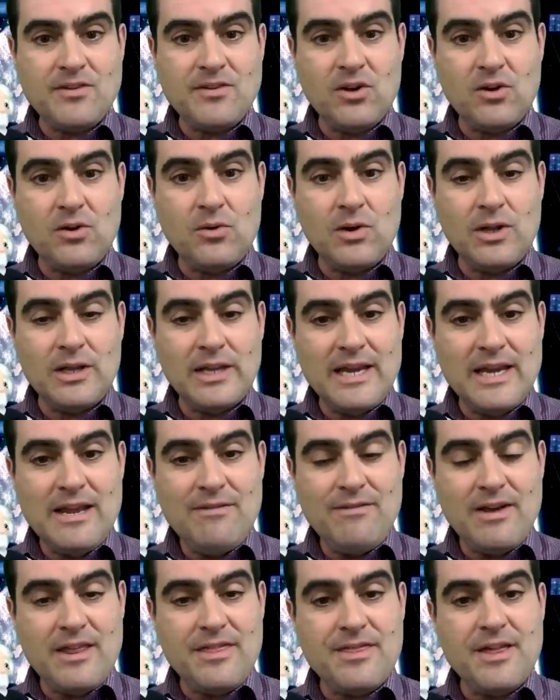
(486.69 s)
to leave a
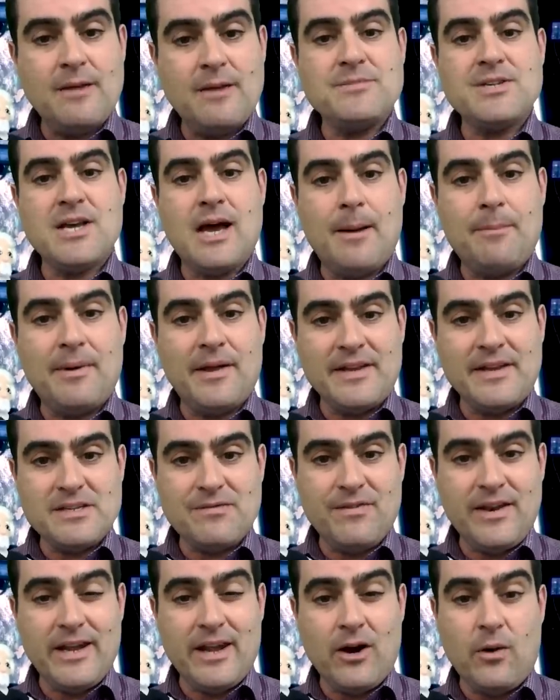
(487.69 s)
thumbs up on this
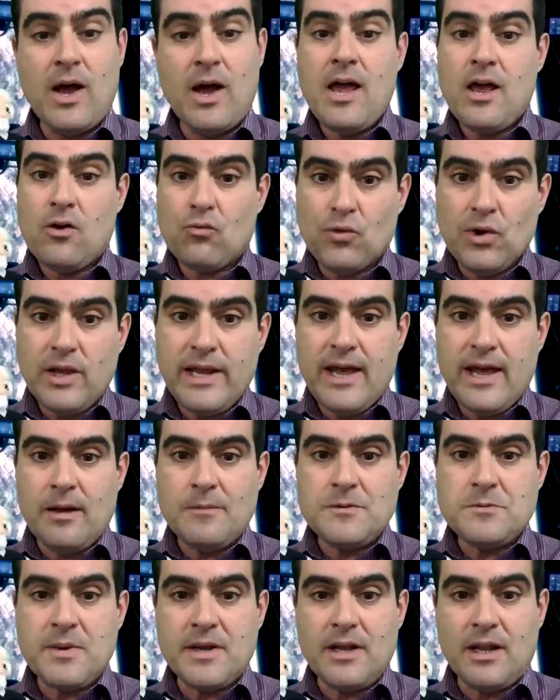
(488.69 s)
video. It really helps
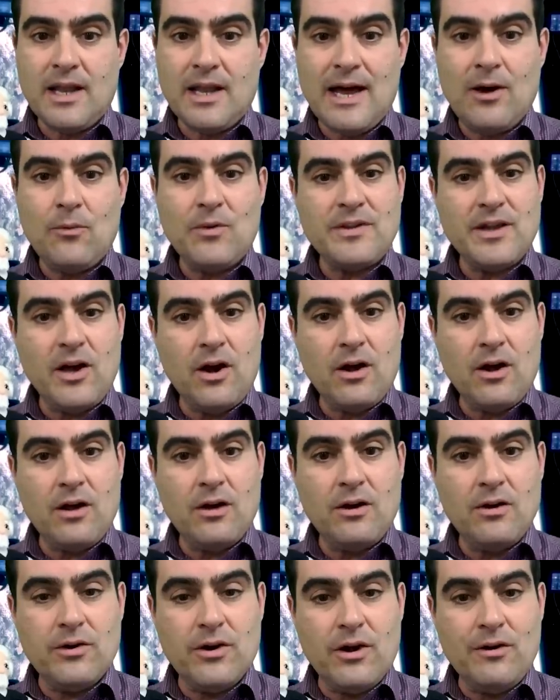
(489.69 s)
me a lot with a
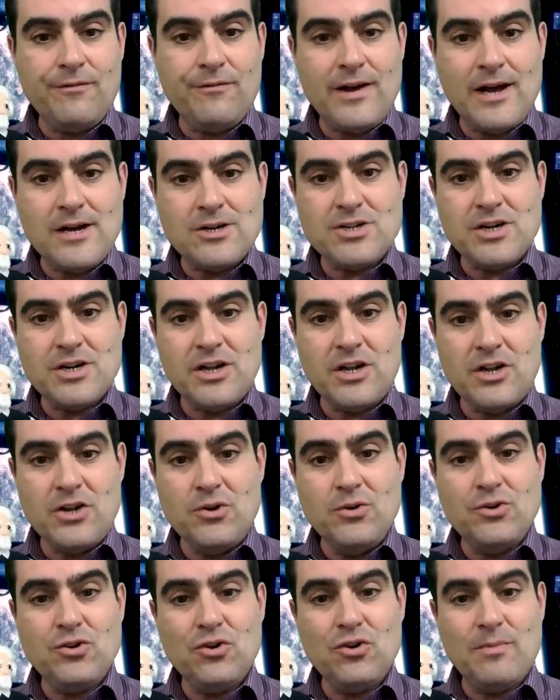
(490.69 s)
good old-fashioned
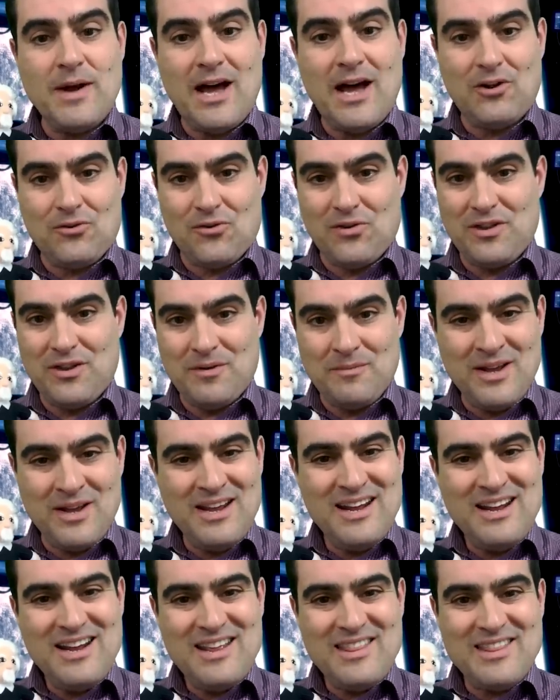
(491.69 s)
YouTube algorithm.
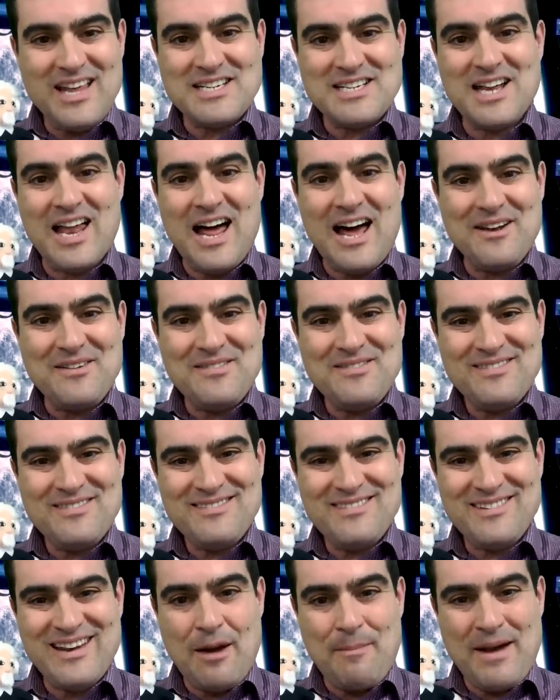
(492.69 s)
Thanks a lot.
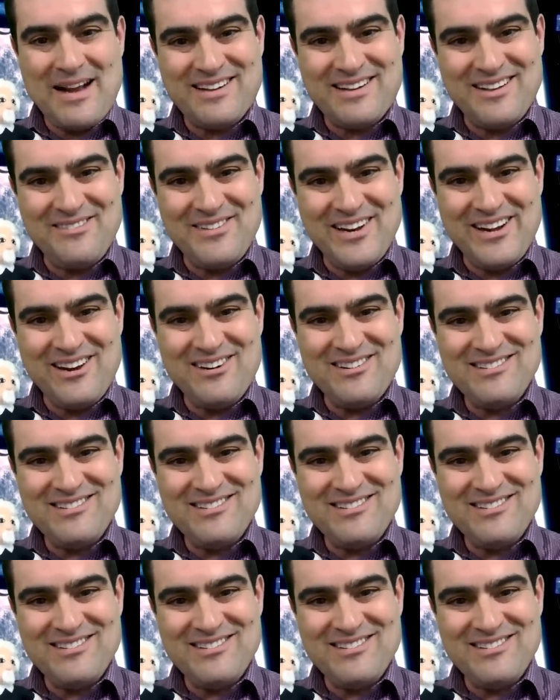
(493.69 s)
Now back to the video.